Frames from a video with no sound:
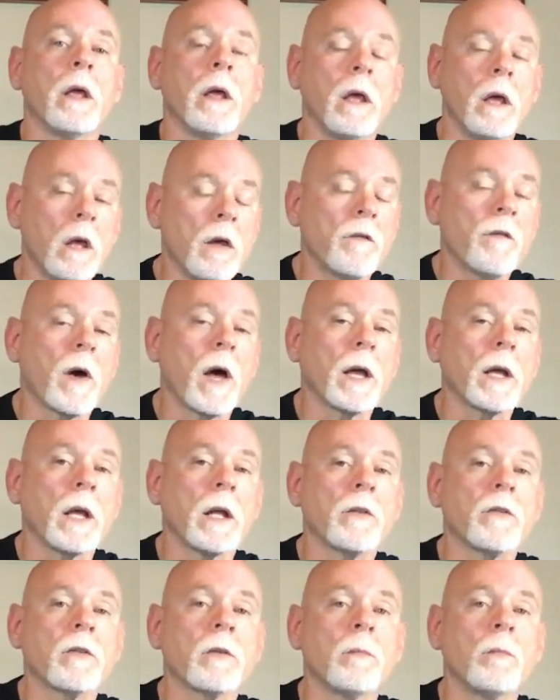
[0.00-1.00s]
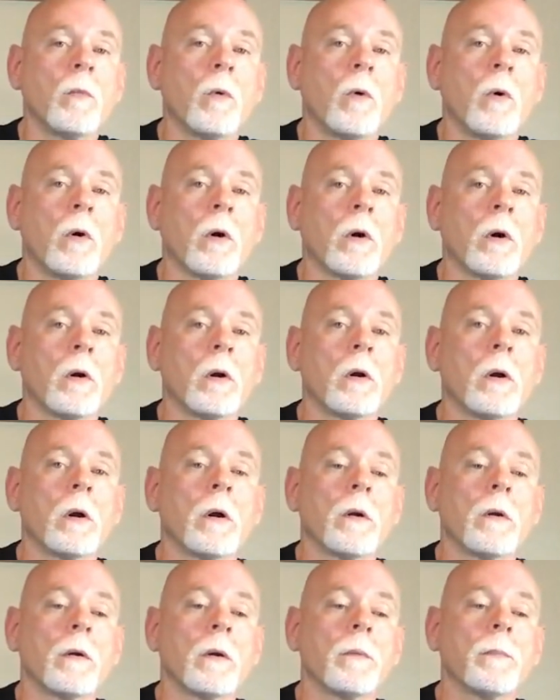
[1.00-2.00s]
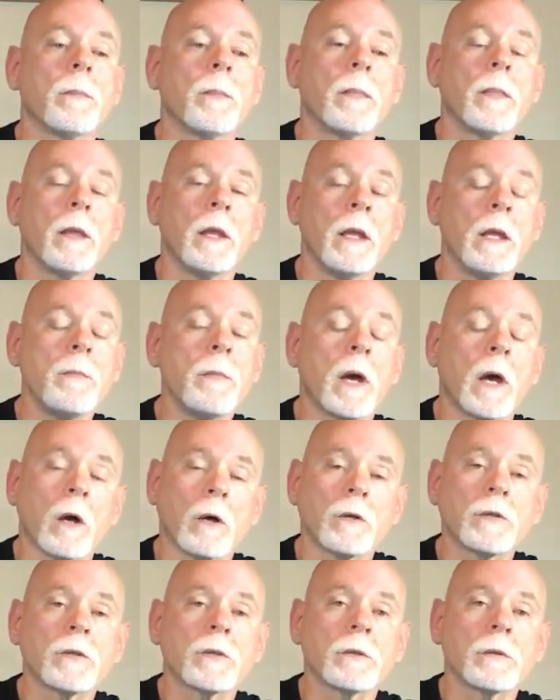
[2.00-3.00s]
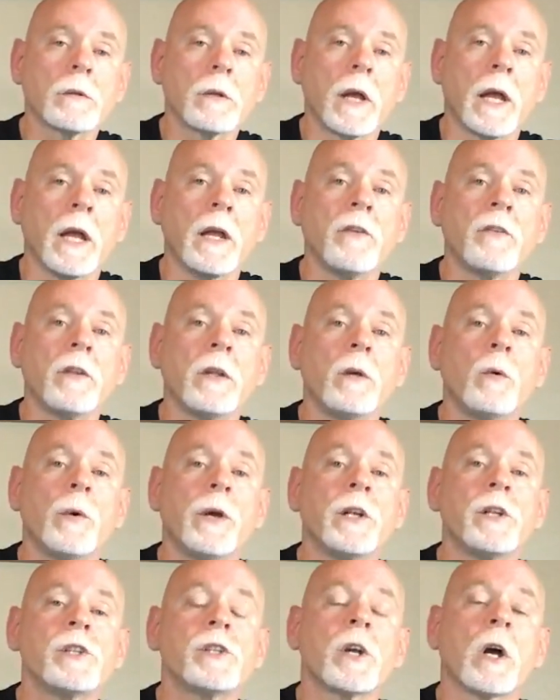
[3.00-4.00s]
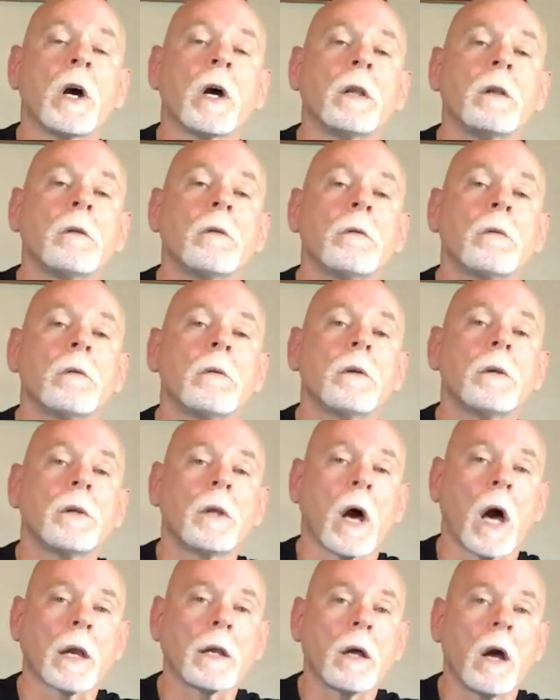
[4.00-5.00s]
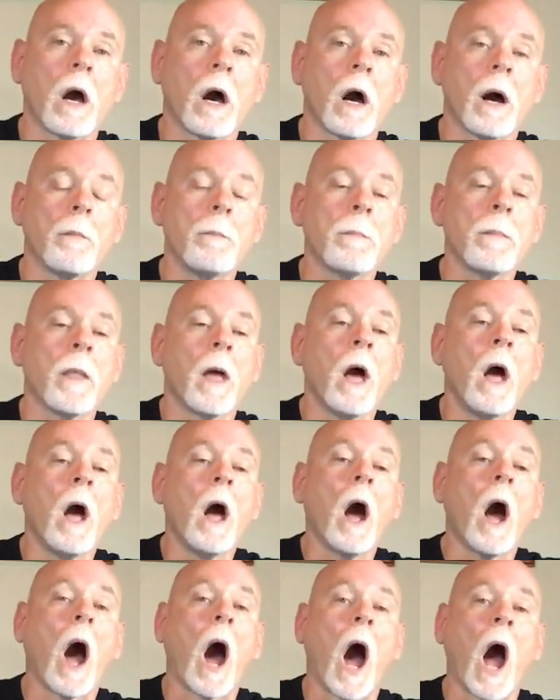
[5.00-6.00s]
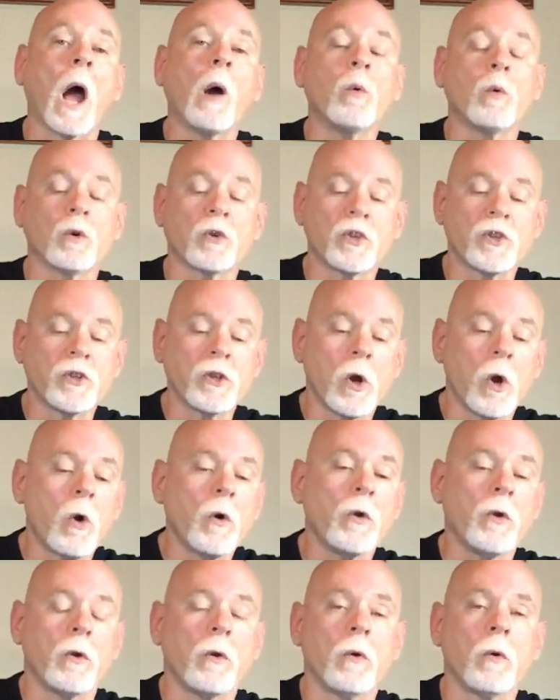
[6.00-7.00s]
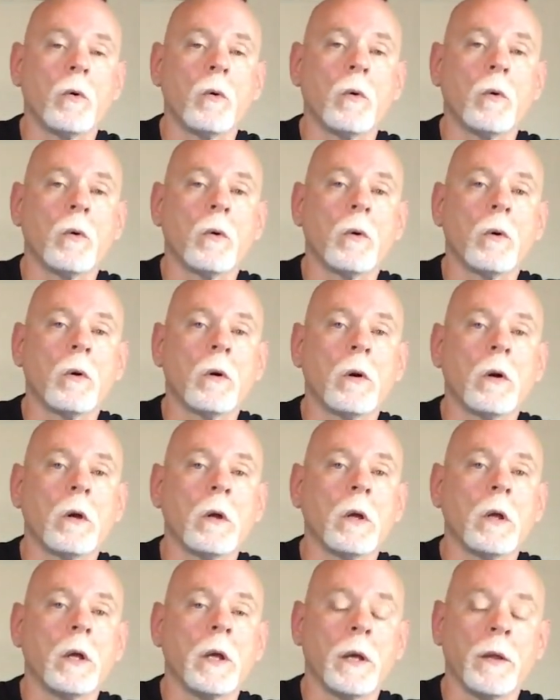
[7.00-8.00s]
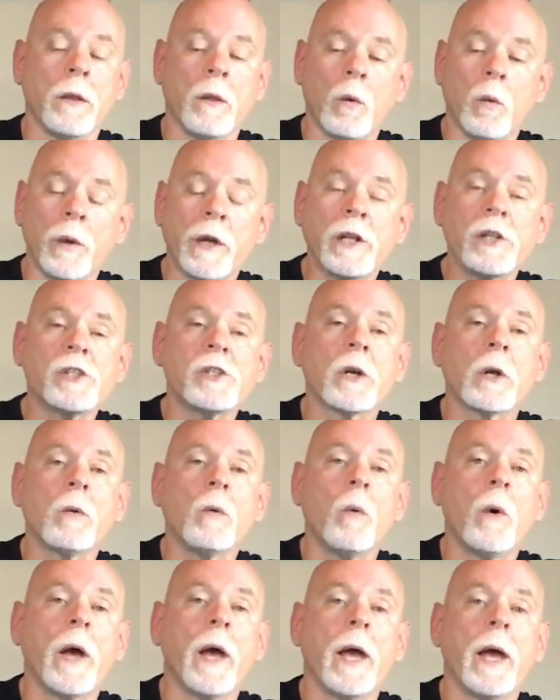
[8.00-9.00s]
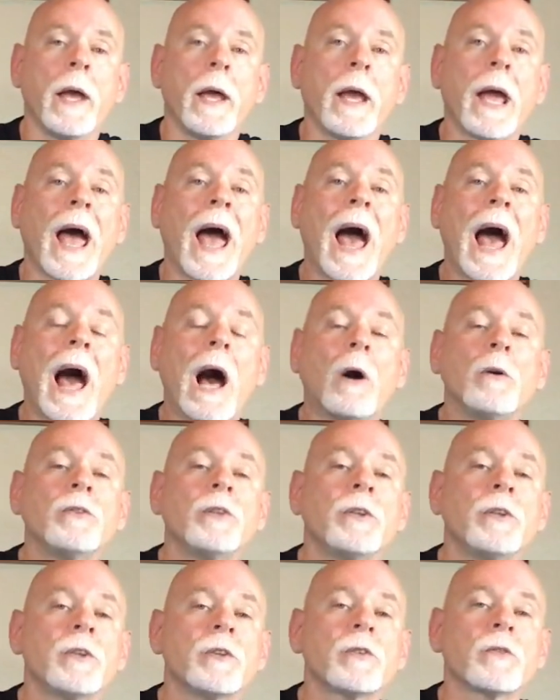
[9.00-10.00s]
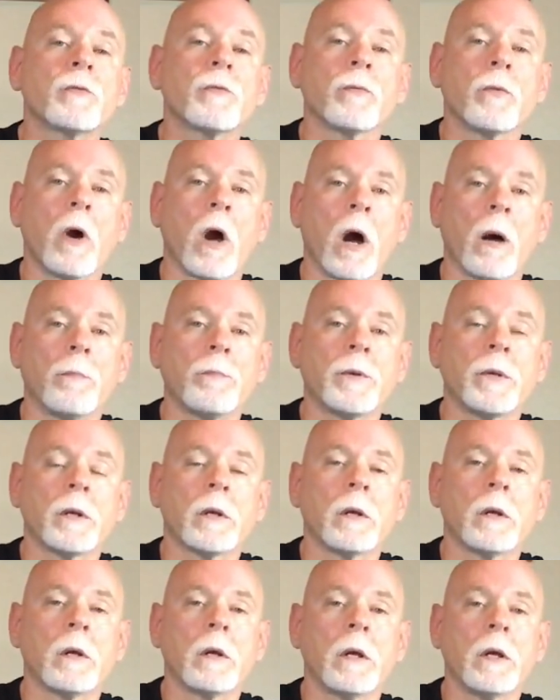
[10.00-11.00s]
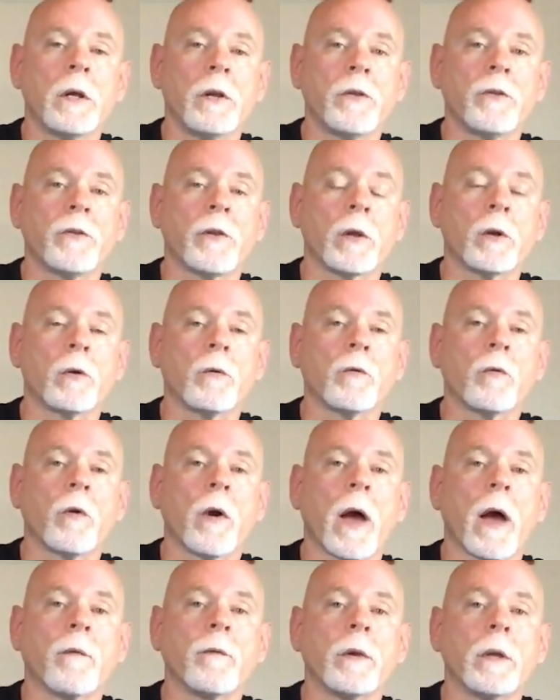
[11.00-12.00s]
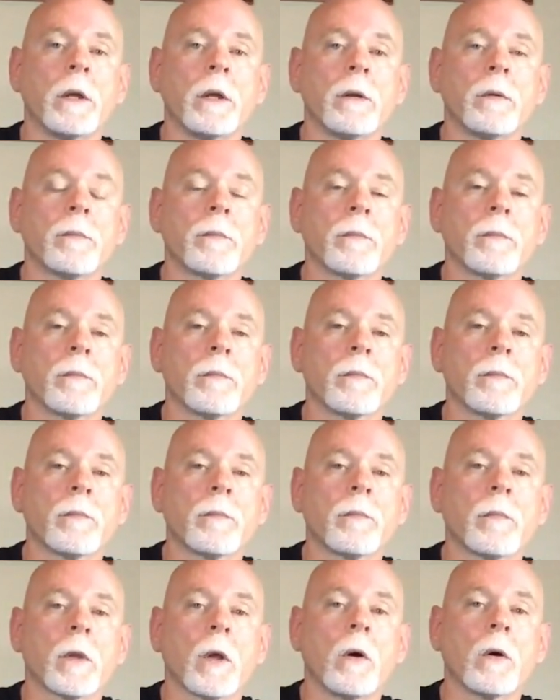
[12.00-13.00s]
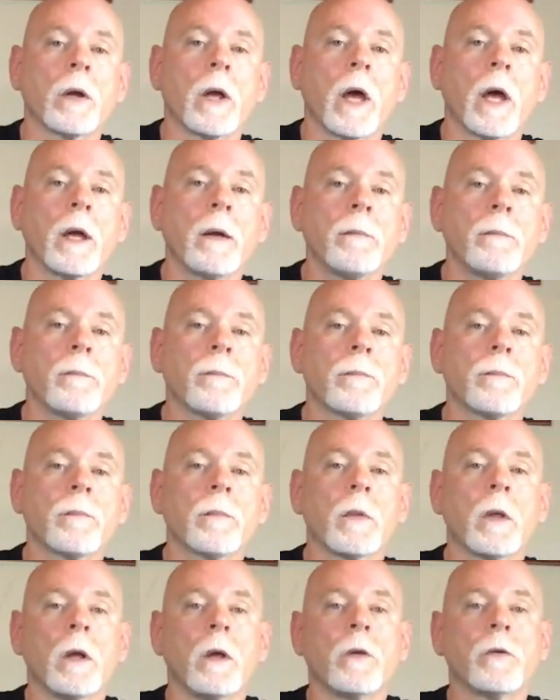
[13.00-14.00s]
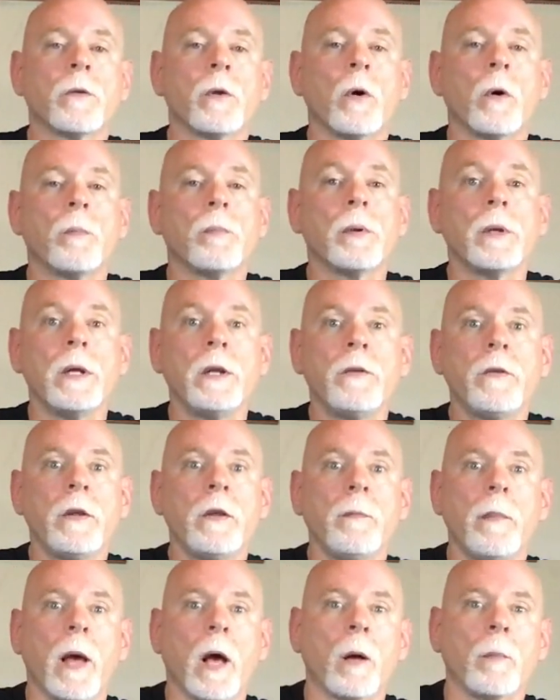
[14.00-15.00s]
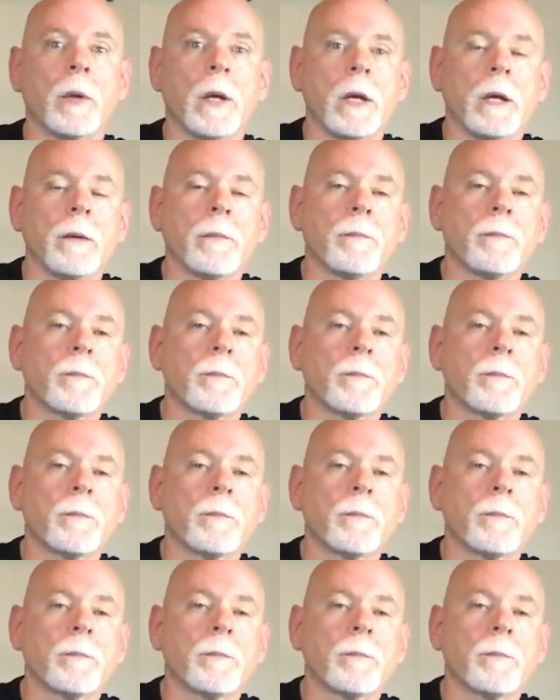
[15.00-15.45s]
if I get some more emails, azwingchun.com, I will show you in the Wing Chun way how to disrupt his center of gravity. Okay? So please email me.